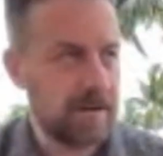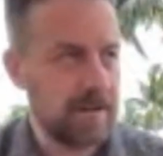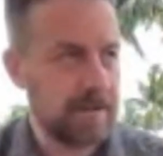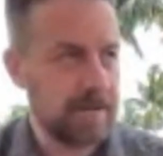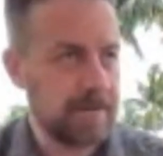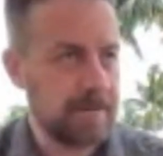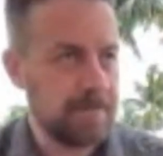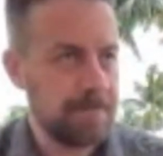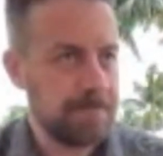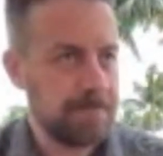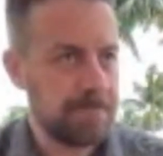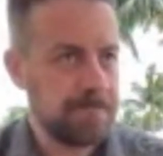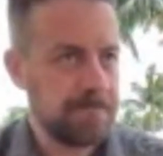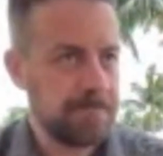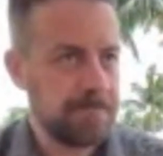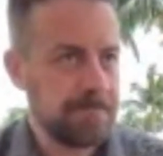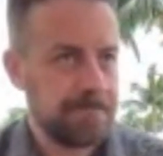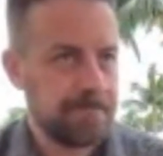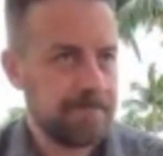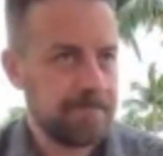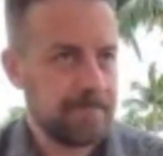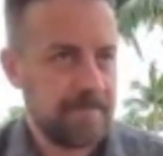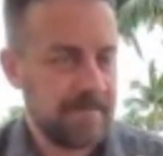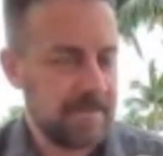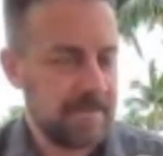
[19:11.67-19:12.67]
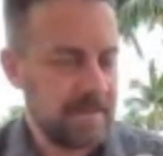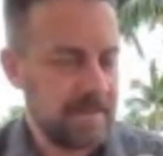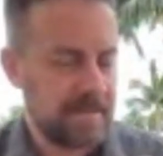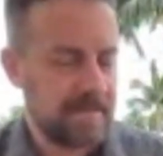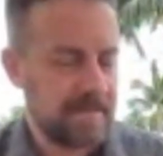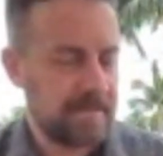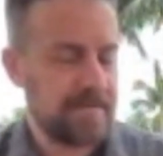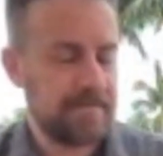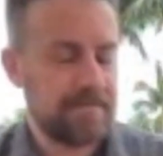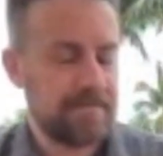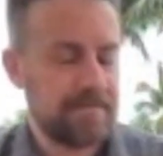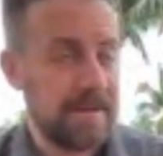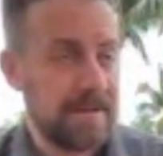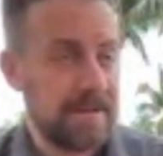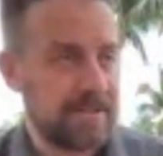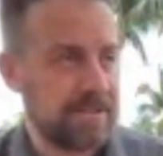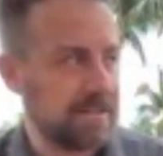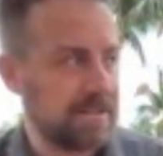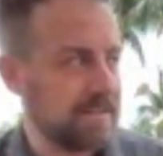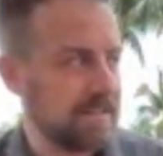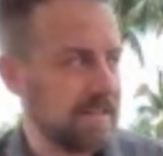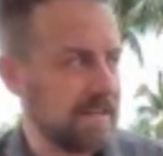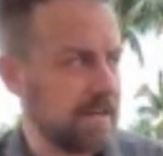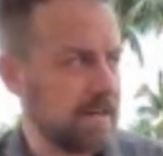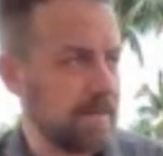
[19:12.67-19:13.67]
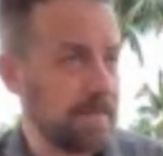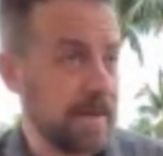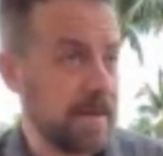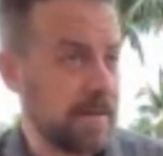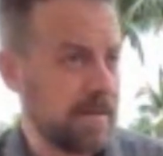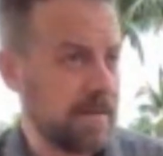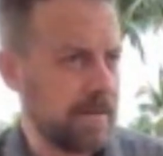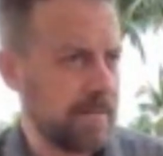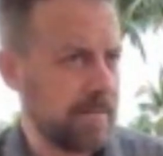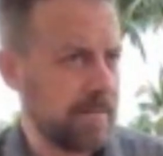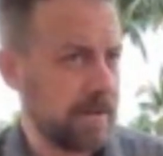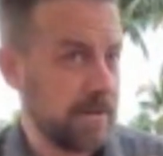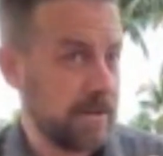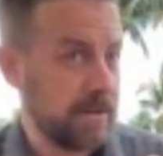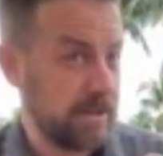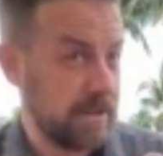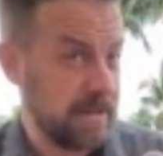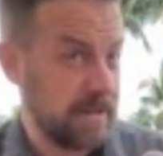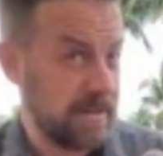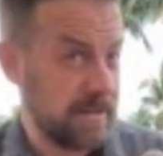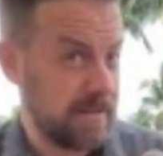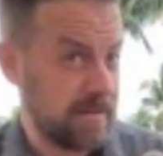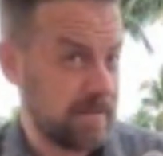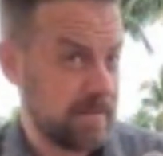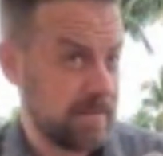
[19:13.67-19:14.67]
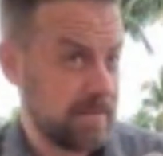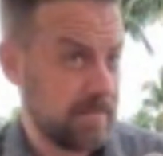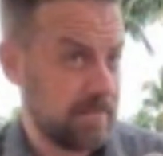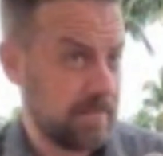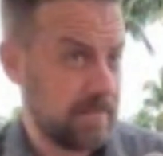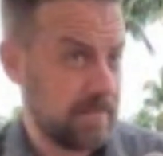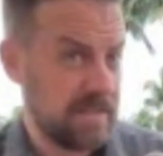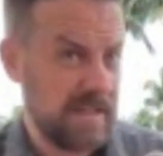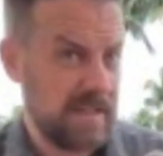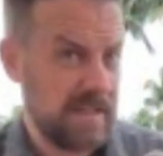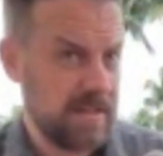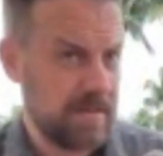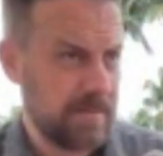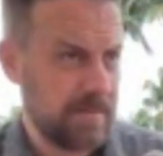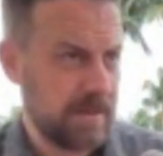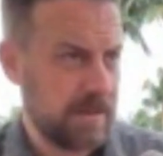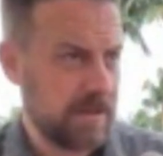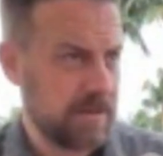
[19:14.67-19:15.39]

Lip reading: And the patient's like, am I looking at teeth? Am I